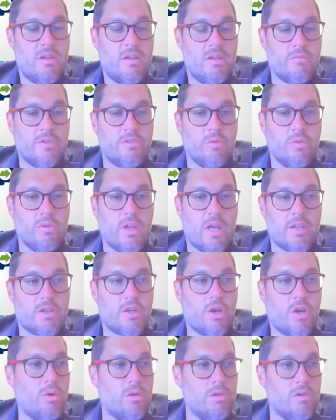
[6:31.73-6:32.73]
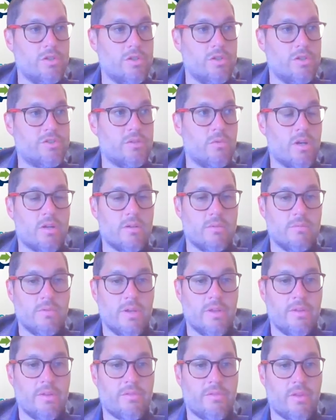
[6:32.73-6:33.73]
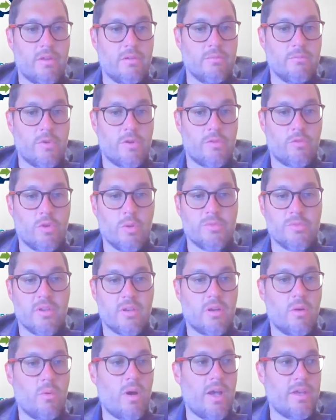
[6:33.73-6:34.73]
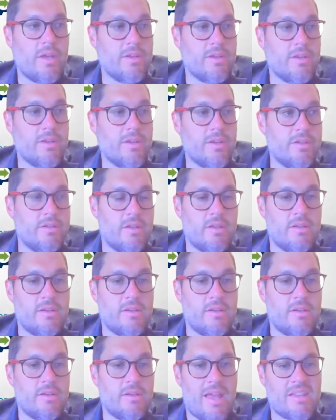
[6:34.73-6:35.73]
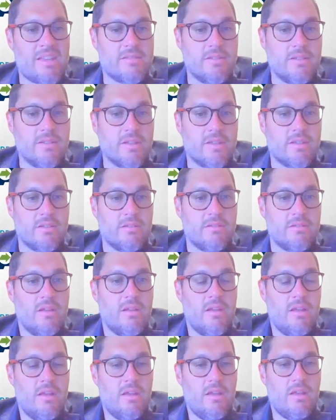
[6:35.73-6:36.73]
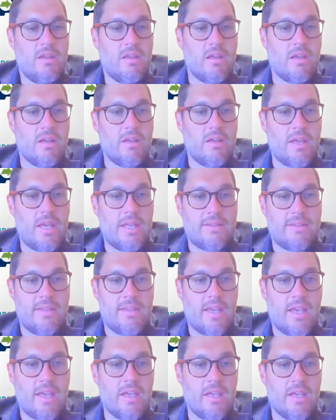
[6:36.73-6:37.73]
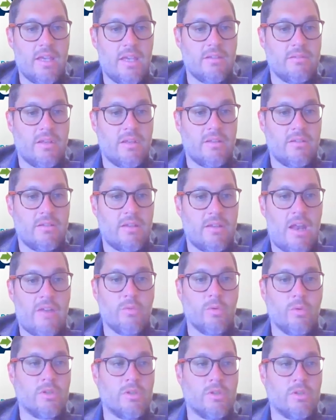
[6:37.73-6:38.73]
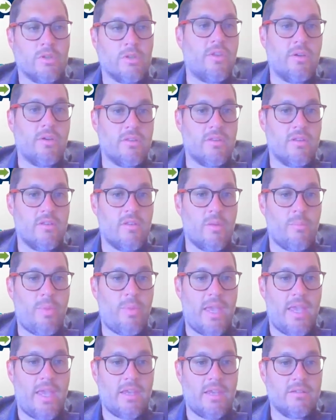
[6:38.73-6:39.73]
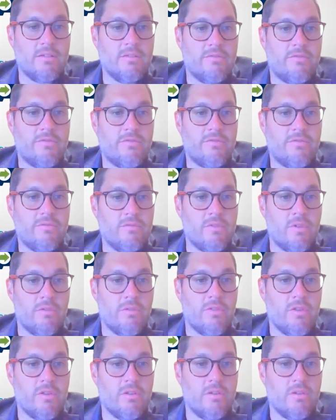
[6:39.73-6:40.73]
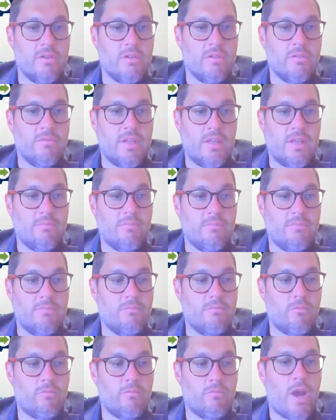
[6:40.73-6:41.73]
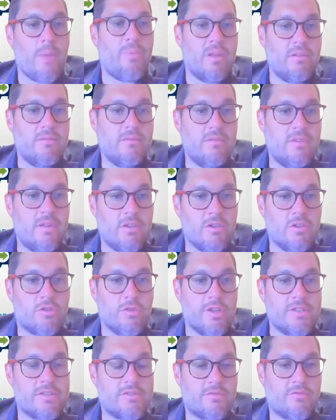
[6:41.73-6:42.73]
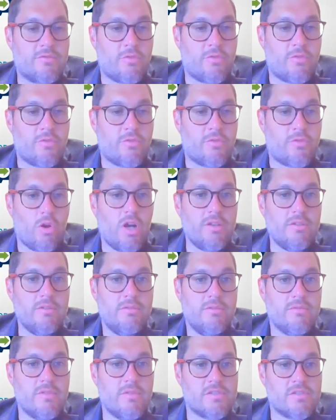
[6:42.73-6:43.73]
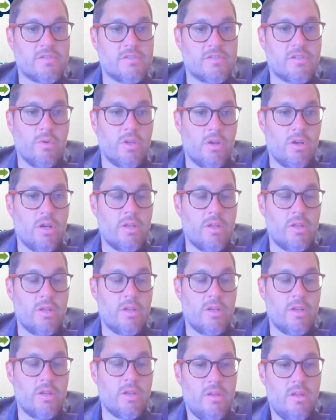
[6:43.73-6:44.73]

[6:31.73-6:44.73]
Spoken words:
We do a lot of coalition work with groups like OIDA and NASDAQ and ATA, and everyone's feeling the pain of the rampant increased fraud that's going on,